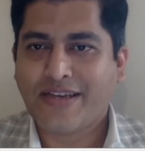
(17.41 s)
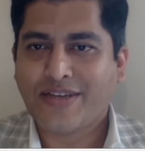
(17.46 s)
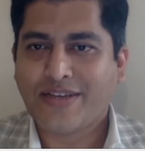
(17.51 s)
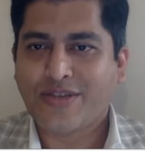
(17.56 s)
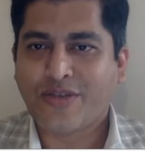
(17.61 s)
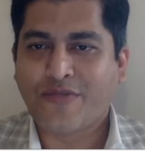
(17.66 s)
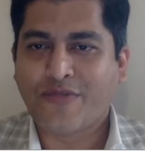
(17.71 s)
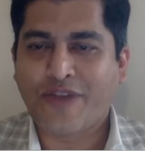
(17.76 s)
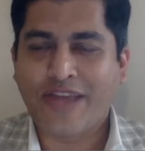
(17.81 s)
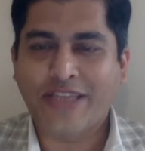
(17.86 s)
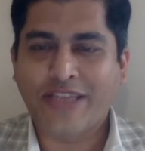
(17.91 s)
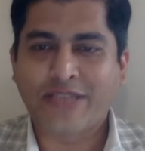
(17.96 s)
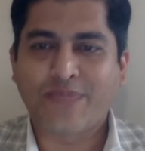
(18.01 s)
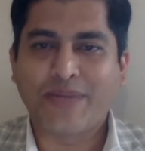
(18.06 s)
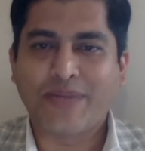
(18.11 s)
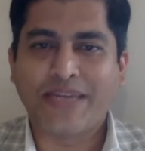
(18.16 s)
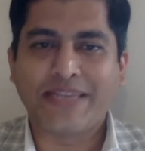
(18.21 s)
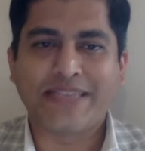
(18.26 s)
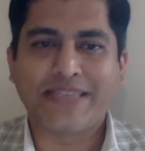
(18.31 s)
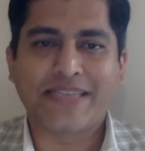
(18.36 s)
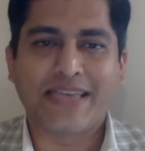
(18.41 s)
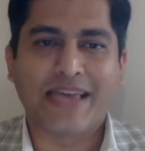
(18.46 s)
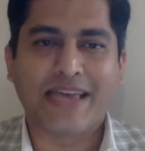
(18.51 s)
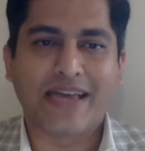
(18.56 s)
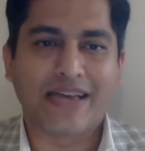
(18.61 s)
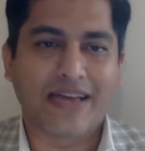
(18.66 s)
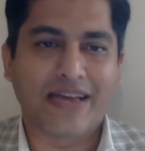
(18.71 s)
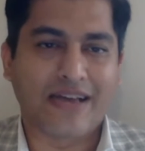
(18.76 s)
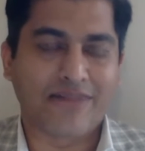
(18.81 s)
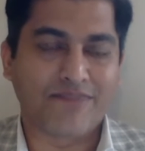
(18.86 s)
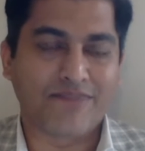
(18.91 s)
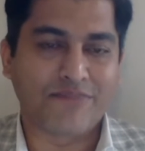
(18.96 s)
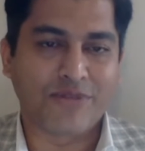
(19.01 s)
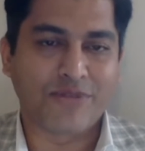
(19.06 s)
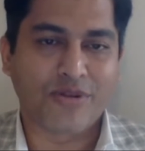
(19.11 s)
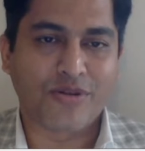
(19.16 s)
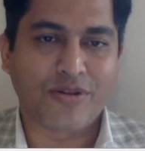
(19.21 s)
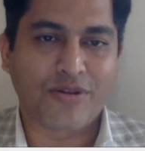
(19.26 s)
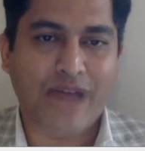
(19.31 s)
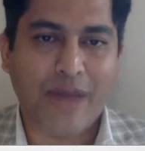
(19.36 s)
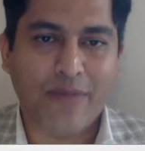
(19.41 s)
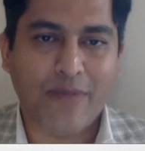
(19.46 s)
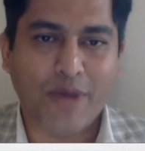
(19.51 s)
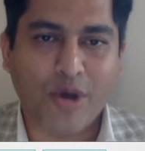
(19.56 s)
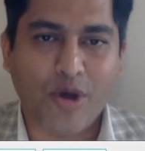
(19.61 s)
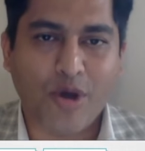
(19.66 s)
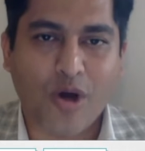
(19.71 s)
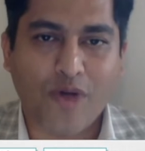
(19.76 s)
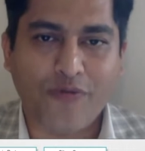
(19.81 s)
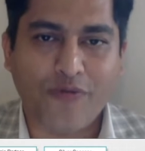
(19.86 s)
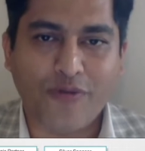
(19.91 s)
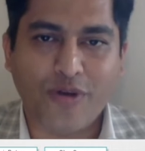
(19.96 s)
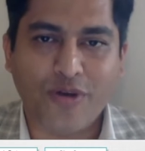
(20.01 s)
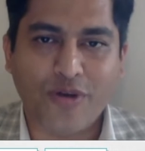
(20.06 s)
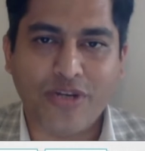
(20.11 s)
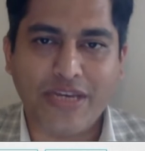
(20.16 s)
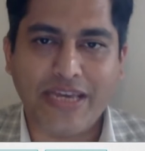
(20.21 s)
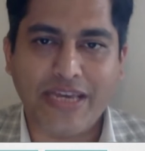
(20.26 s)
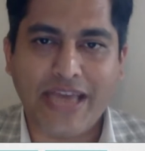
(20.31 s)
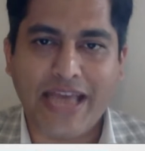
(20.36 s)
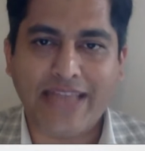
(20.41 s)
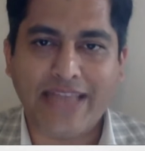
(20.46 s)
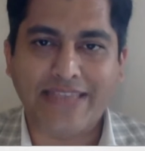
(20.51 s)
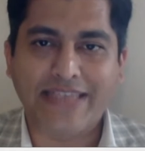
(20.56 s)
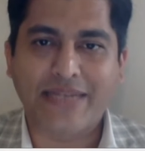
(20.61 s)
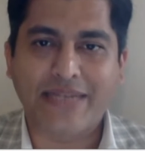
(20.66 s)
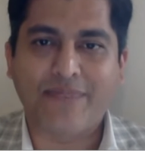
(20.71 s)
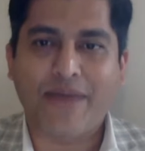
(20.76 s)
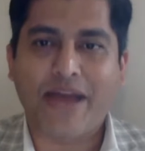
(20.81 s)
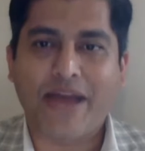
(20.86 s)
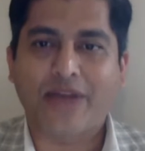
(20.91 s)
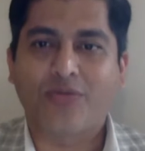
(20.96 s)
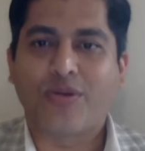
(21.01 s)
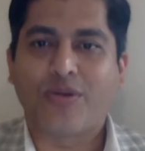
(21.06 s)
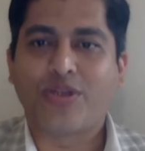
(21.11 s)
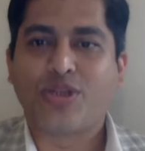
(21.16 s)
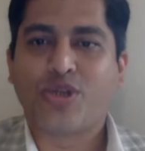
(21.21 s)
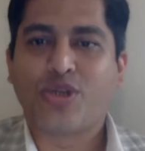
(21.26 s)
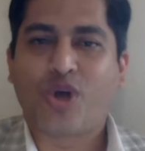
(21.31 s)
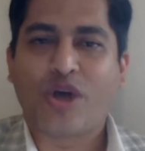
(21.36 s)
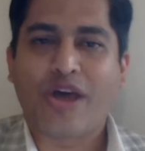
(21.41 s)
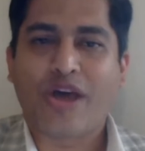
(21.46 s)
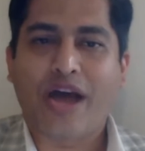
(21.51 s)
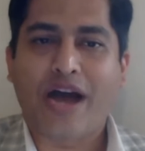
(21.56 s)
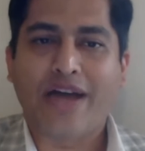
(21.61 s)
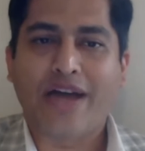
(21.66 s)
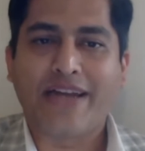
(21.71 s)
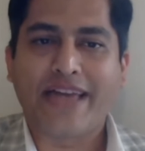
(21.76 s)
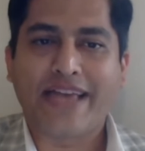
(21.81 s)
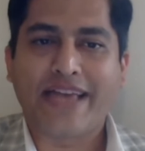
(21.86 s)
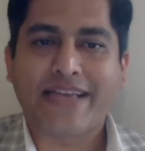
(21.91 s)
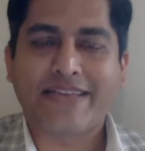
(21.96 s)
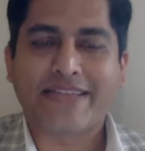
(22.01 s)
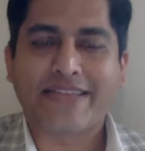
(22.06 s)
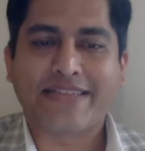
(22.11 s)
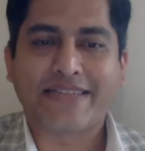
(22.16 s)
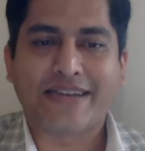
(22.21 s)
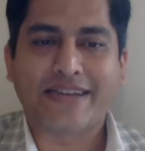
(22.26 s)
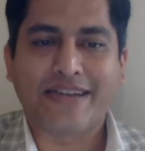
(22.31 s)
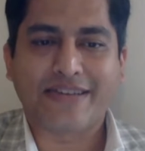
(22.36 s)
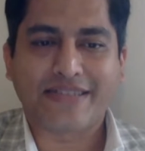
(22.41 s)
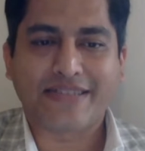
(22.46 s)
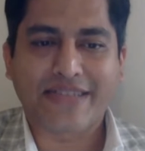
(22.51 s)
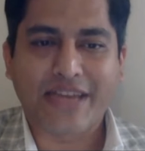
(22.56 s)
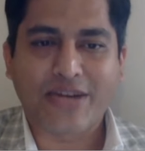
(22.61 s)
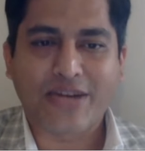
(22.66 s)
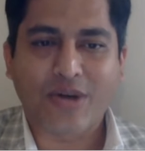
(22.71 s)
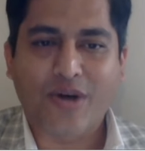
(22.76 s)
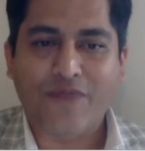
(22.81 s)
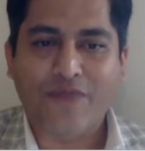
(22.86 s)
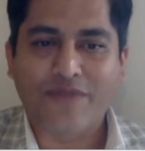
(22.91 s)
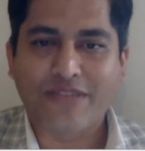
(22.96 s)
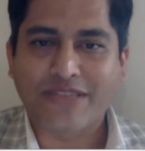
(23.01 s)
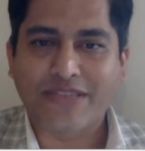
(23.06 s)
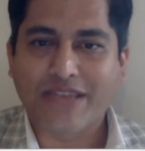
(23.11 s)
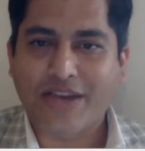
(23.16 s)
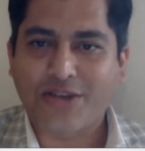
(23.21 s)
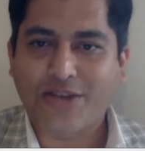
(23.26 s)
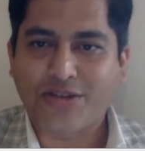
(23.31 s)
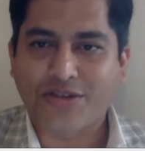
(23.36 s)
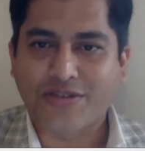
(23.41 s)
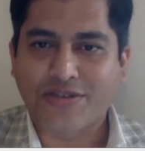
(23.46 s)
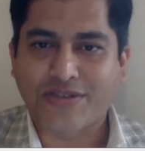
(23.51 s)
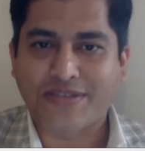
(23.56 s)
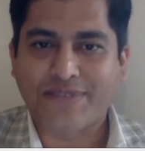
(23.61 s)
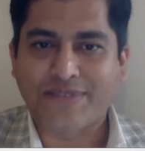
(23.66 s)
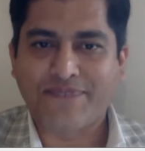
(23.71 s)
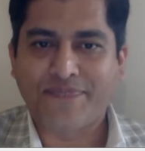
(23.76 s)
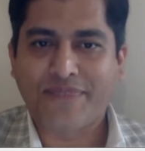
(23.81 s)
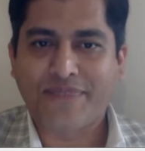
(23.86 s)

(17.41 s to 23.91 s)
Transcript: So friends, please grab your coffee or tea and sit back to enjoy our next set of discussions.